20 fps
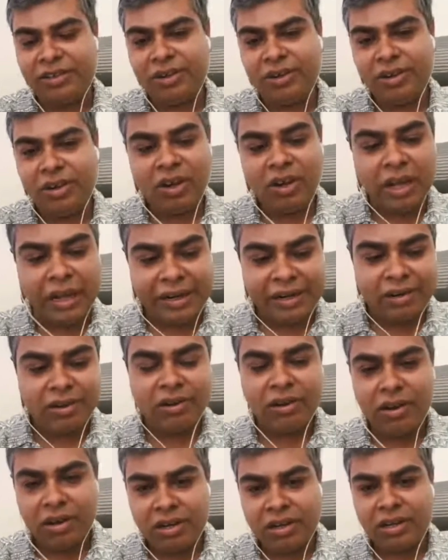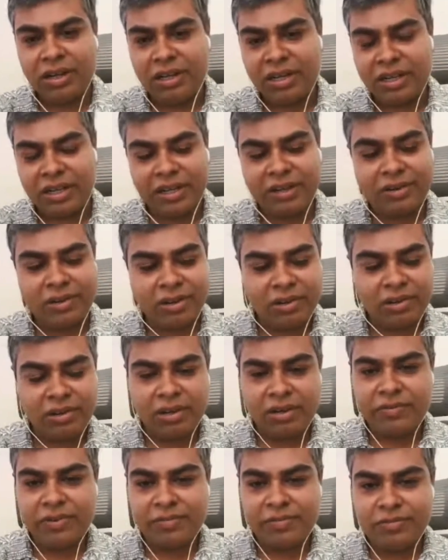o'clock, I got a
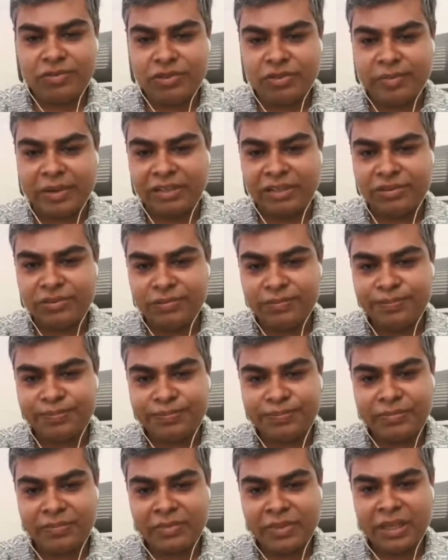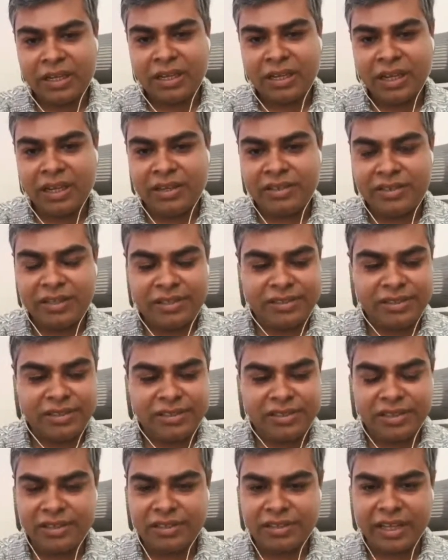call from Subhayu. And he said,
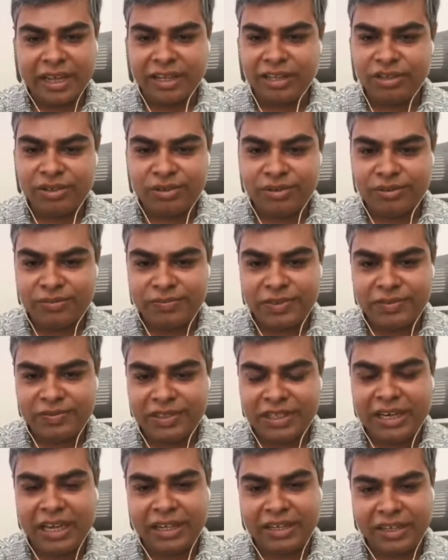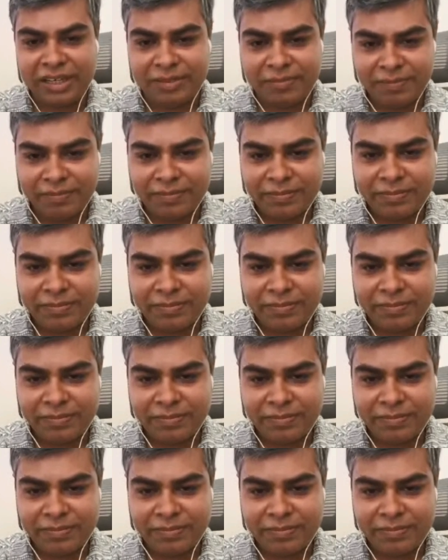Shishir, thank you, 50 lakh came.